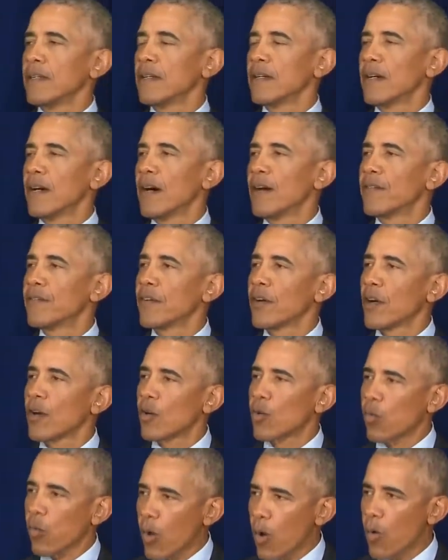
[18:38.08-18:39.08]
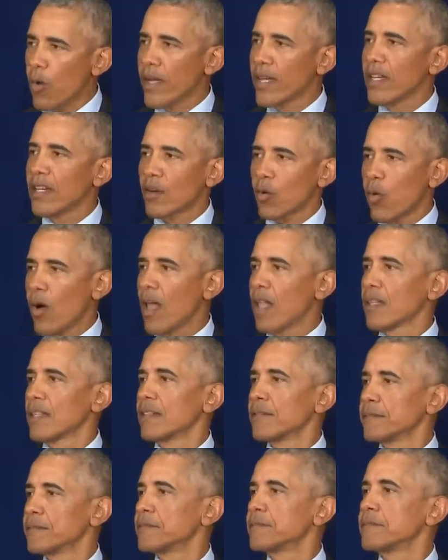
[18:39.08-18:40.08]
of growing inequality,
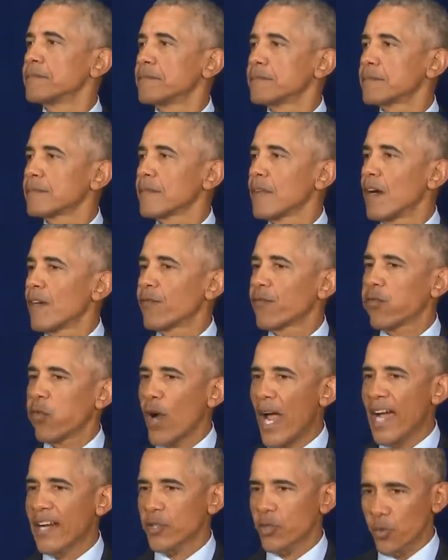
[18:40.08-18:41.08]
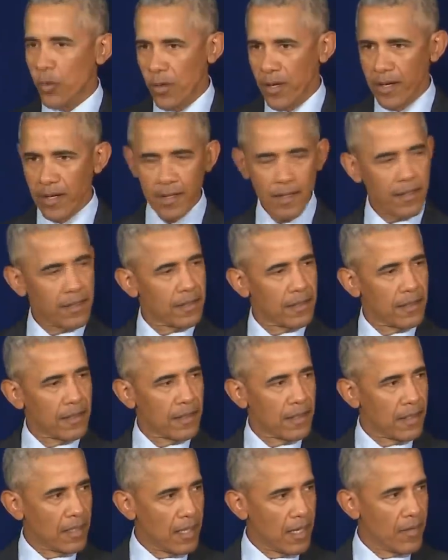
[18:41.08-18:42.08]
a fracturing
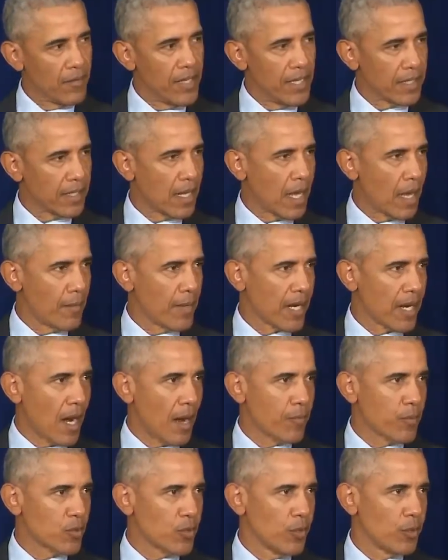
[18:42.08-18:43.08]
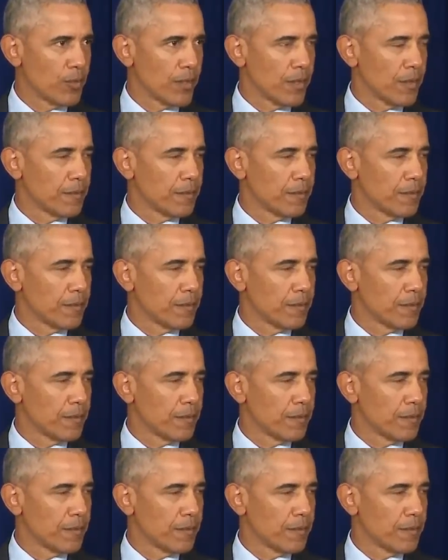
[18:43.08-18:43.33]
of economic opportunity.